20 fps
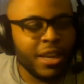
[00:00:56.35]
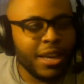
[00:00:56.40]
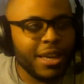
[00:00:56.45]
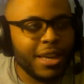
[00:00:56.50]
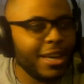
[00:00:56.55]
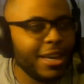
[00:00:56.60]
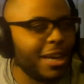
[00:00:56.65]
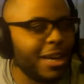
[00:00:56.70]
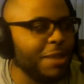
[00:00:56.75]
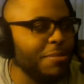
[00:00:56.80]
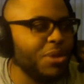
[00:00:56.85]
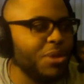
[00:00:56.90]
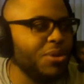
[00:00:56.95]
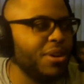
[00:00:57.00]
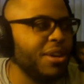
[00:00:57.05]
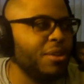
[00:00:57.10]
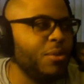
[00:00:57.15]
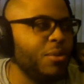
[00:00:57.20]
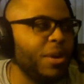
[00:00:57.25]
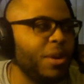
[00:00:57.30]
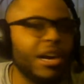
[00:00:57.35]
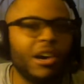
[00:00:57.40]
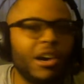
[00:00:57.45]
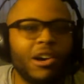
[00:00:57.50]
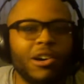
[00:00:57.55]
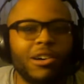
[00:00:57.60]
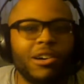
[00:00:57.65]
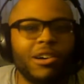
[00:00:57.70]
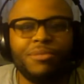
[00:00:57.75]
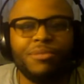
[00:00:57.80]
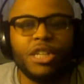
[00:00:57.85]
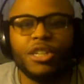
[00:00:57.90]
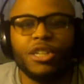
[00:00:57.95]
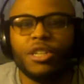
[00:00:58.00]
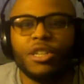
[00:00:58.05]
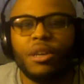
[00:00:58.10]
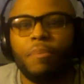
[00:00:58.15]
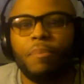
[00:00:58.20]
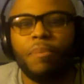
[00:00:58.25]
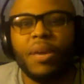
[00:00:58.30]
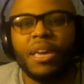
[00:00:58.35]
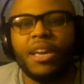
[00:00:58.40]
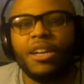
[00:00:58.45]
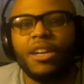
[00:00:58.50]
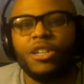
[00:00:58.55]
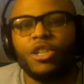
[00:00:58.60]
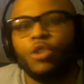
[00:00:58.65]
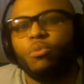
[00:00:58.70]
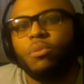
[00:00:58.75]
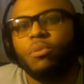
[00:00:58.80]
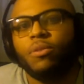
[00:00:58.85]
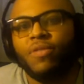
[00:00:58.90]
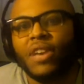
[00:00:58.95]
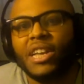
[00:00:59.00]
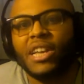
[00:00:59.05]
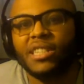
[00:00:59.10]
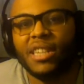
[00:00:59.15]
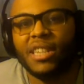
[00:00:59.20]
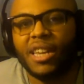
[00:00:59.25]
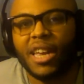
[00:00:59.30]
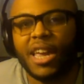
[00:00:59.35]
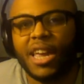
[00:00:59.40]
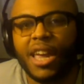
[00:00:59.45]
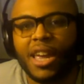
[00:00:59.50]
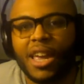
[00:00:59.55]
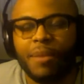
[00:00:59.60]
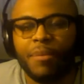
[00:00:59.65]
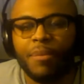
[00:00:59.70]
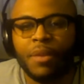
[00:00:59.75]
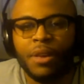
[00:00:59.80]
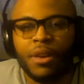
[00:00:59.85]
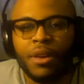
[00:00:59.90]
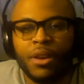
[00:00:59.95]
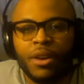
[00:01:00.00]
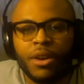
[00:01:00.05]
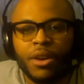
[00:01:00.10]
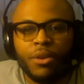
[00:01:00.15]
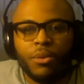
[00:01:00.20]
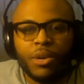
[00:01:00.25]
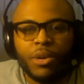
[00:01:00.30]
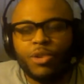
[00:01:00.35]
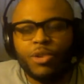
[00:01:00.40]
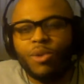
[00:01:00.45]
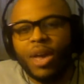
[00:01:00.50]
in the community we call just being super fans of the game. What you